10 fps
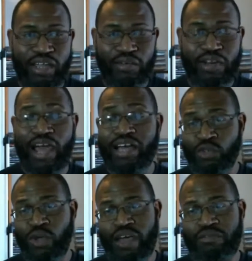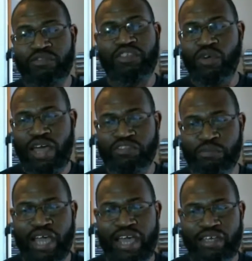now I do still have some
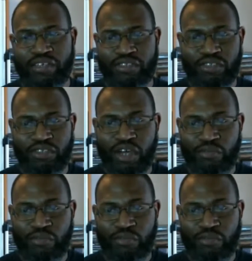Nikes and stuff,